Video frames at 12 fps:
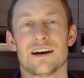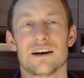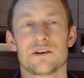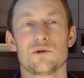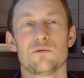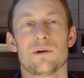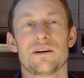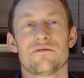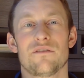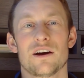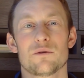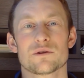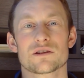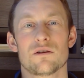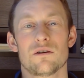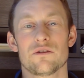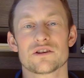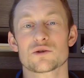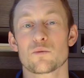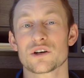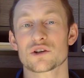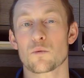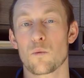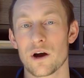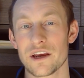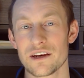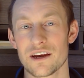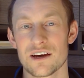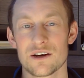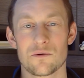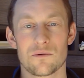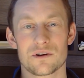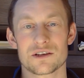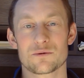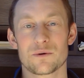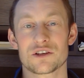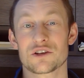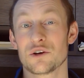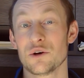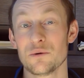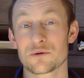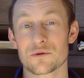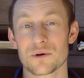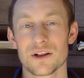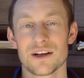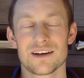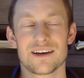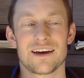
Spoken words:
you might find what's called a switched white or a switched neutral.